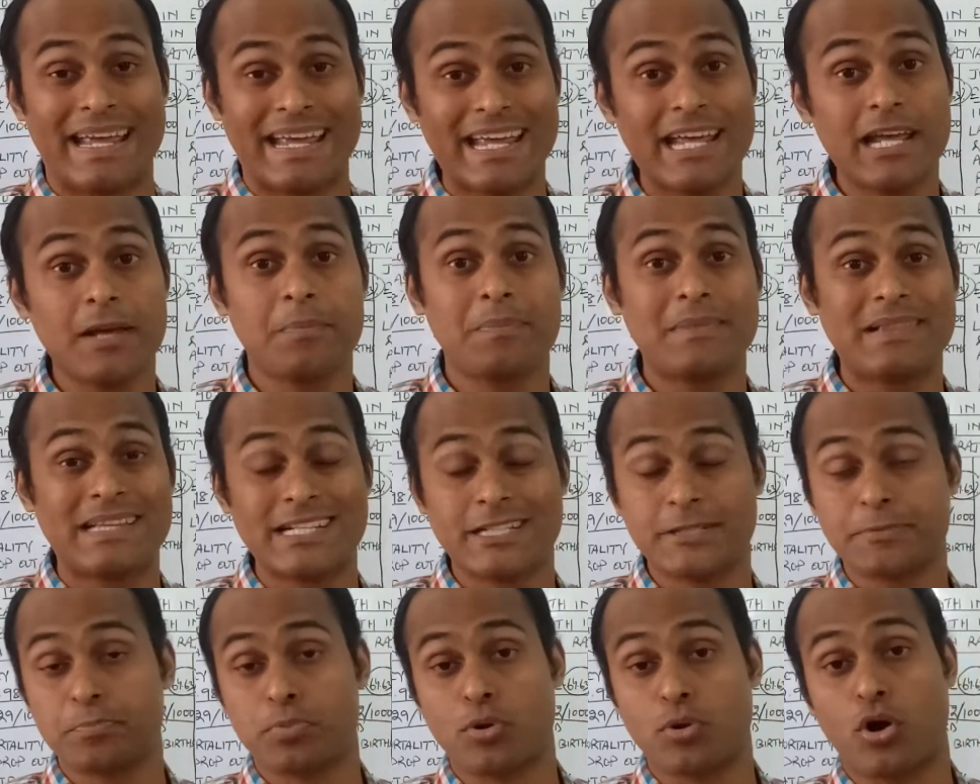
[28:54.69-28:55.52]
If
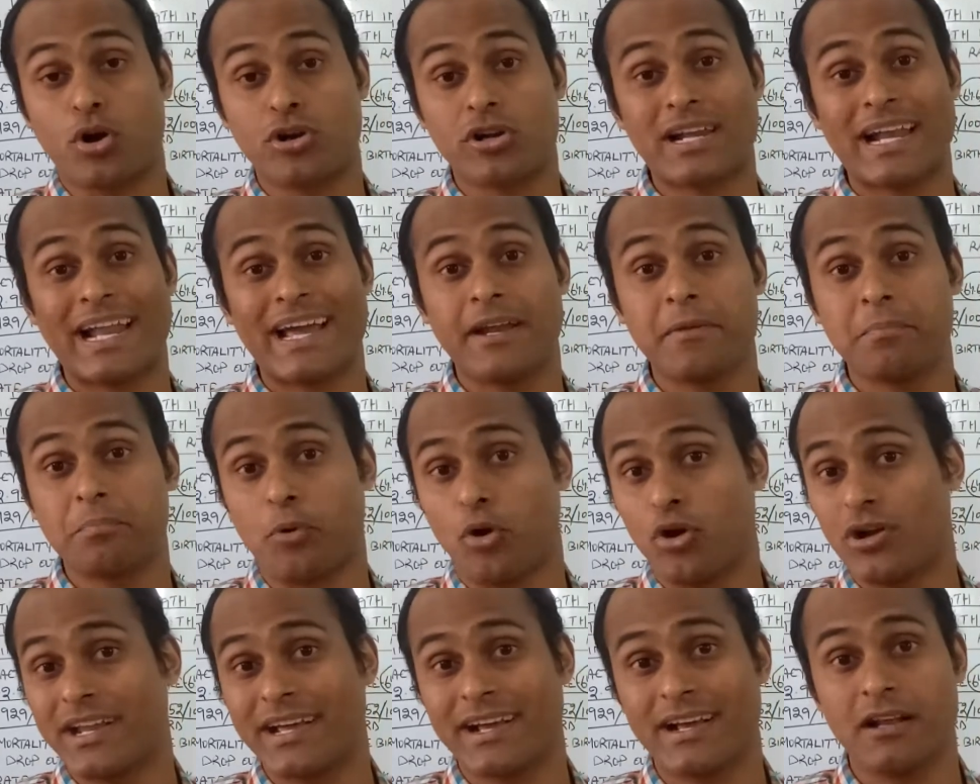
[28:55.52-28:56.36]
this
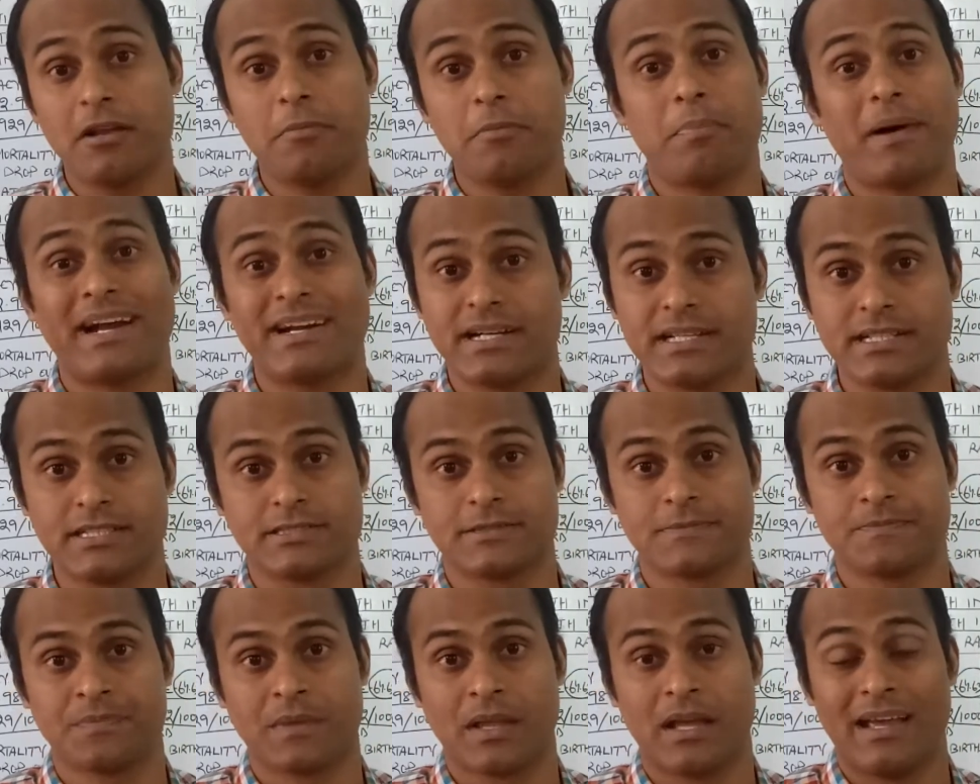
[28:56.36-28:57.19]
frontline political
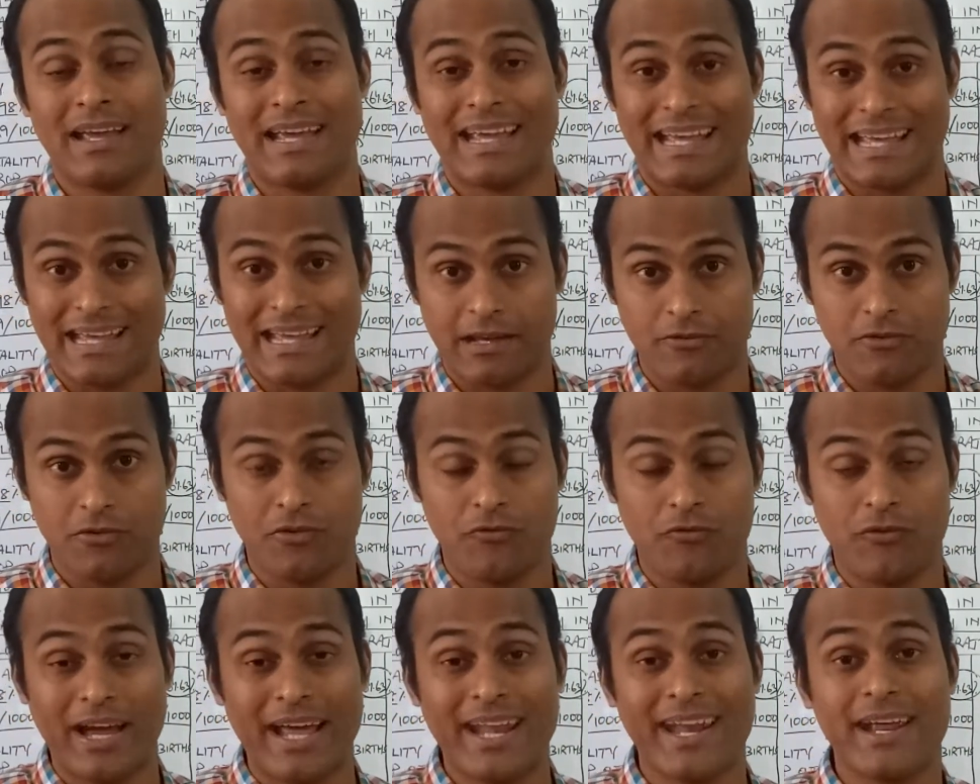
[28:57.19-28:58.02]
parties,
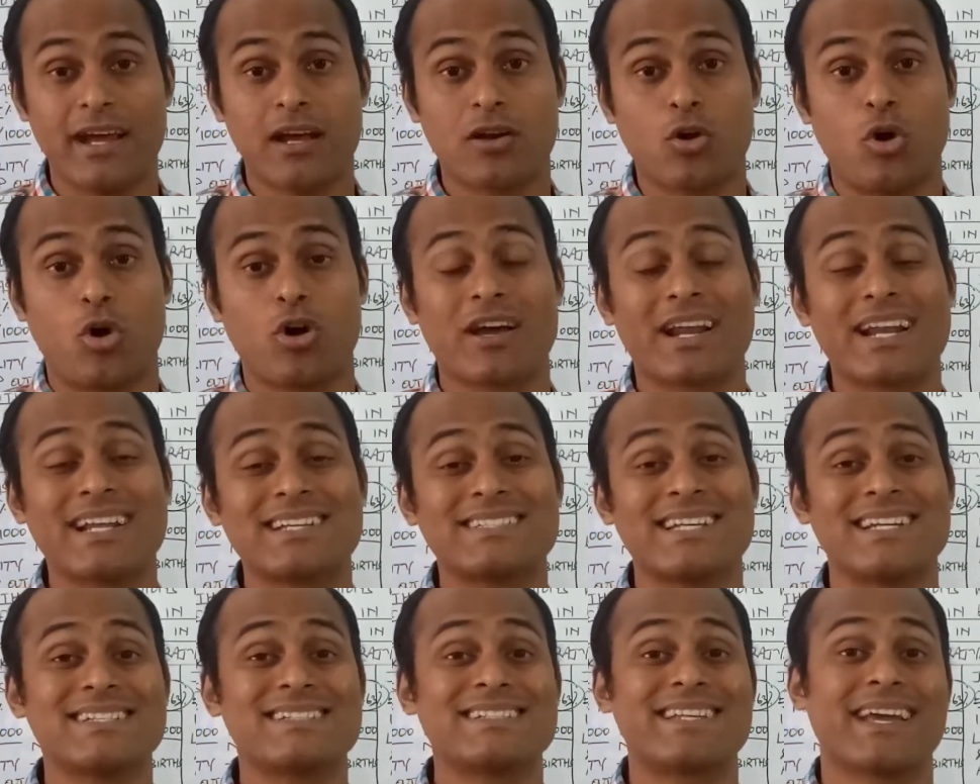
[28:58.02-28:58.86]
when a
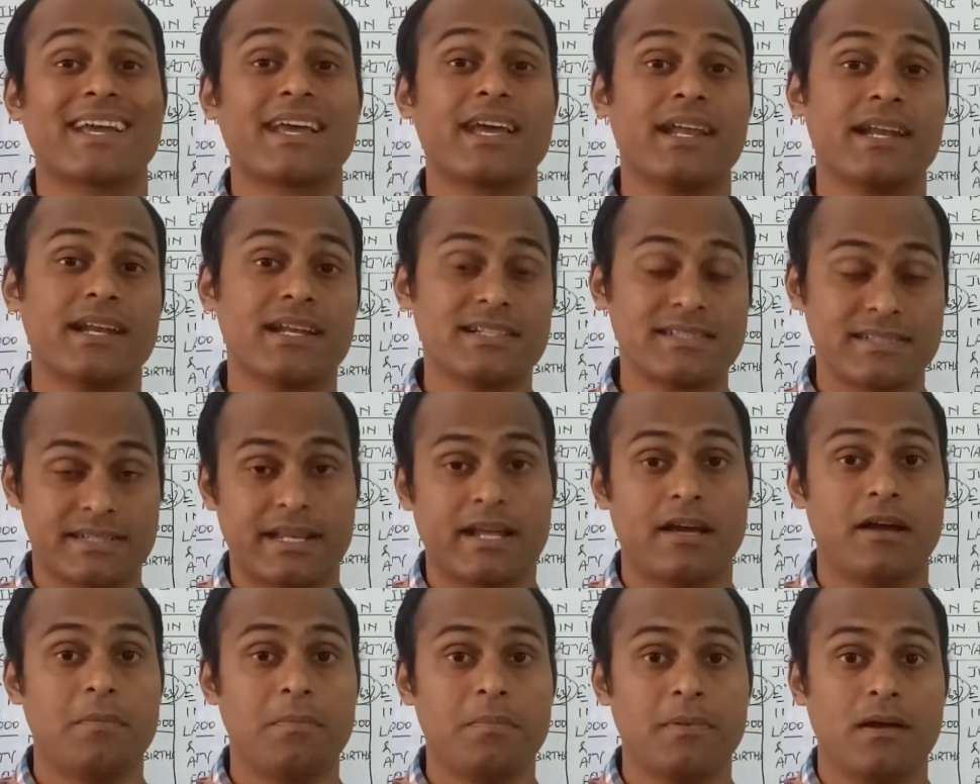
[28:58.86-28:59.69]
Congress has taken a
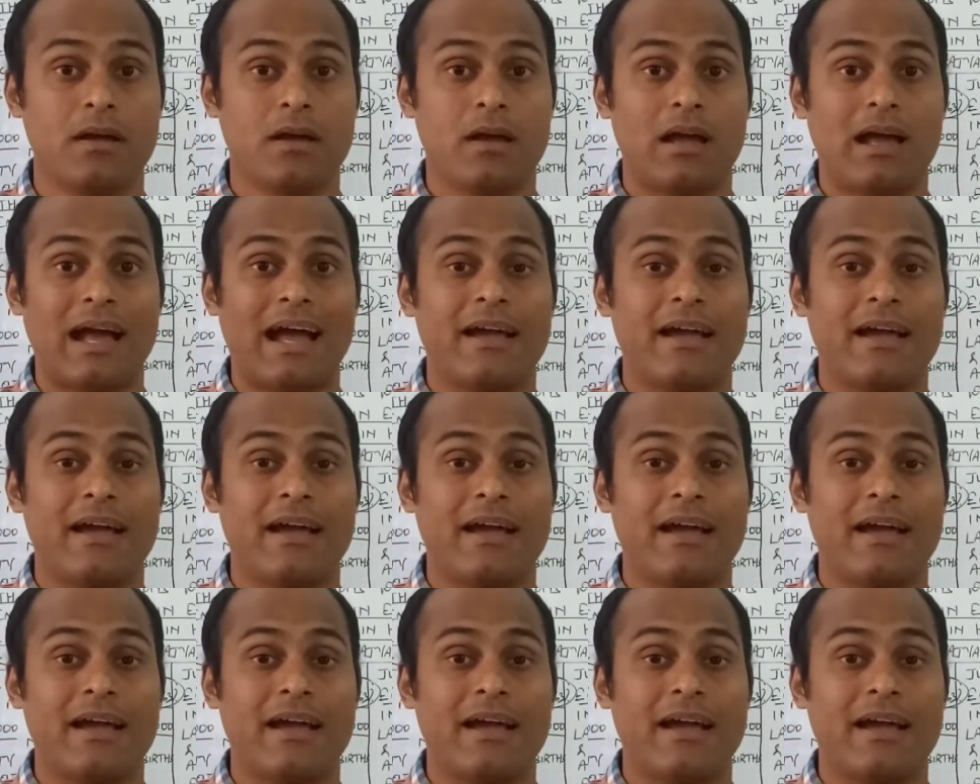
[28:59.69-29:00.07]
step,